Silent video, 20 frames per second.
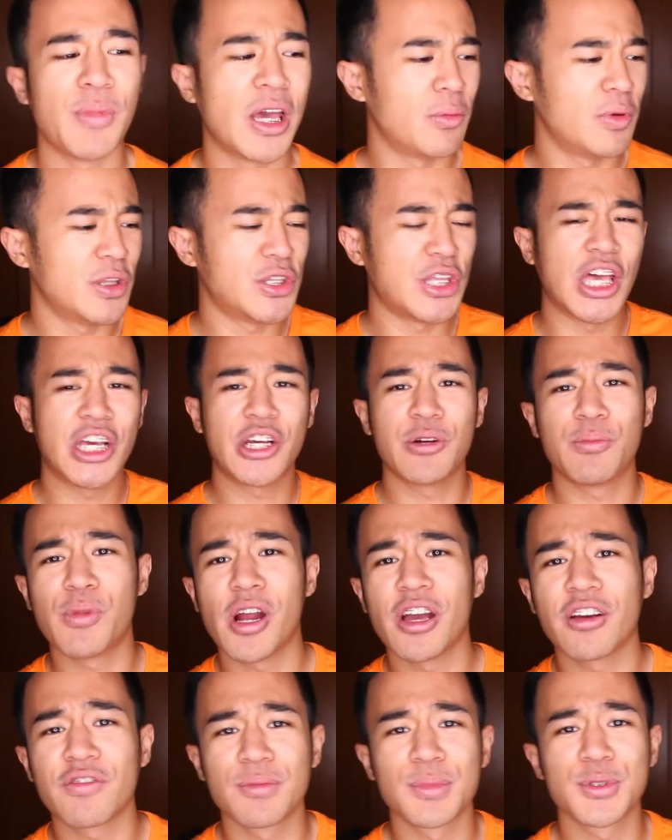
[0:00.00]
maybe take a
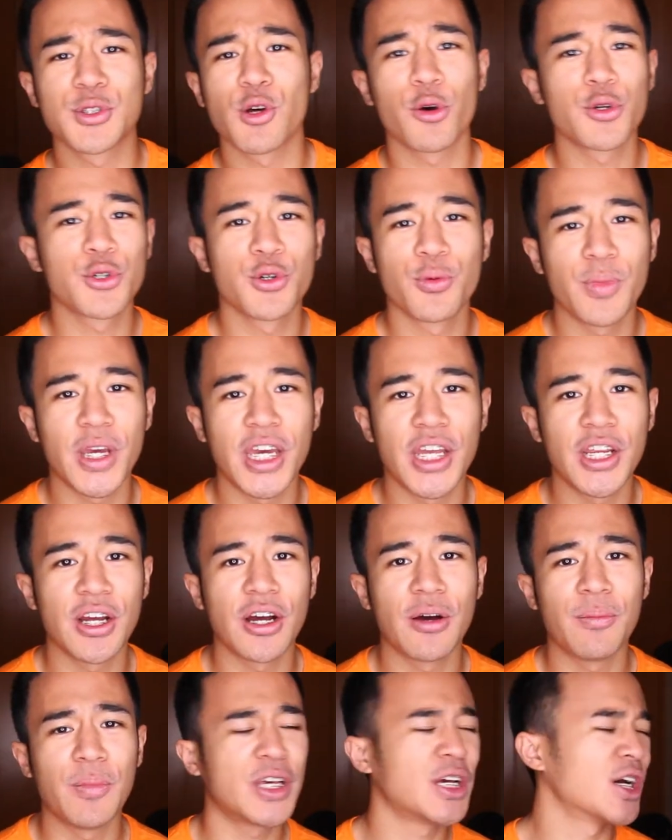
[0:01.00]
break from social
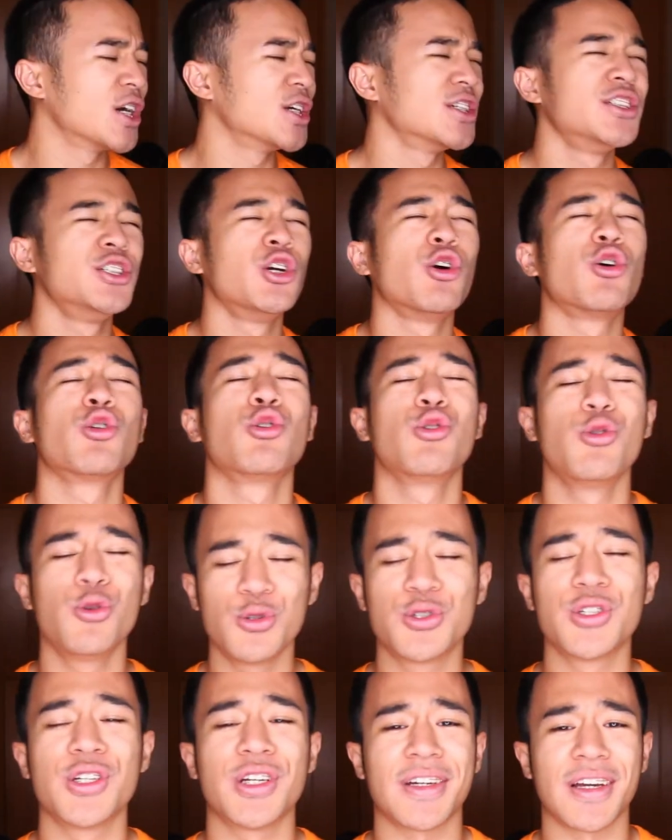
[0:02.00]
media because you're
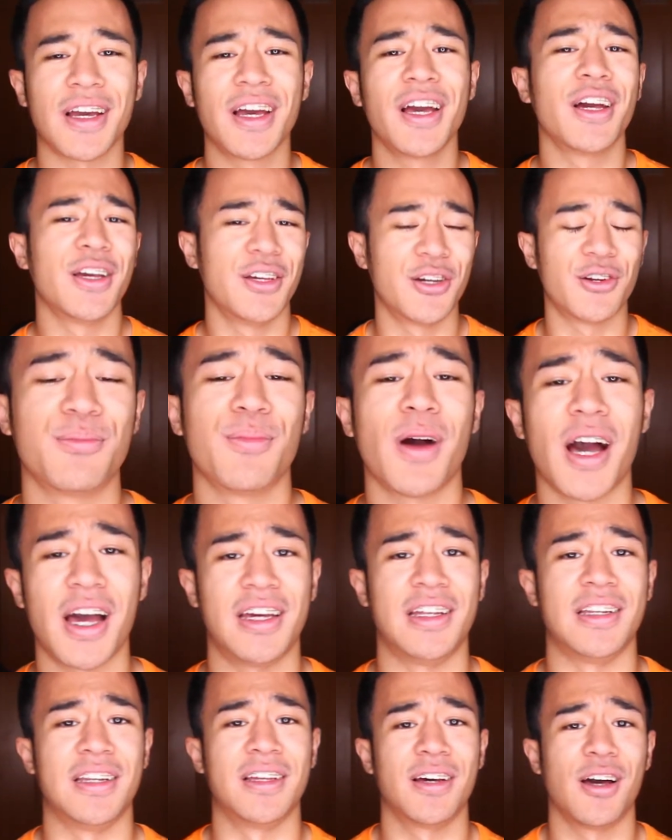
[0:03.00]
losing your
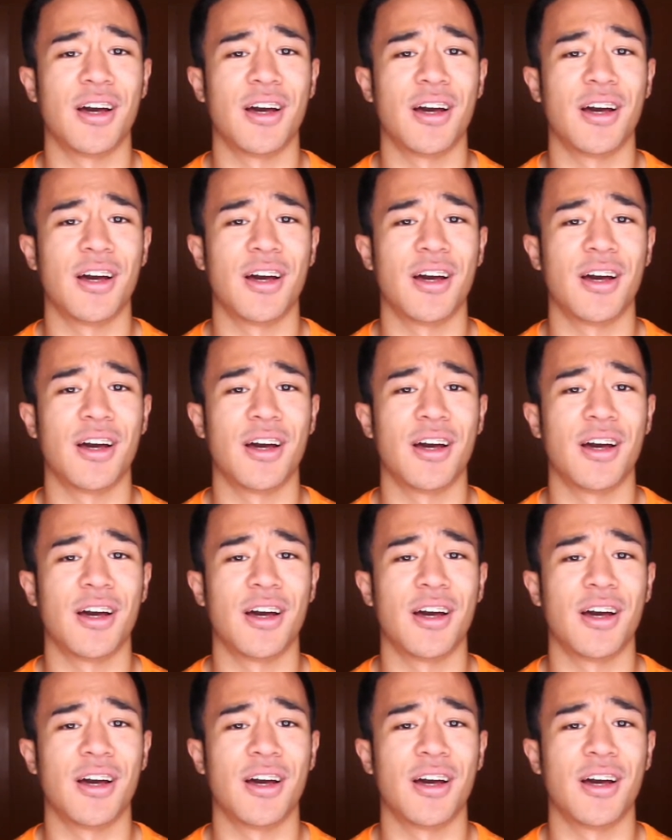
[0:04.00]
mind,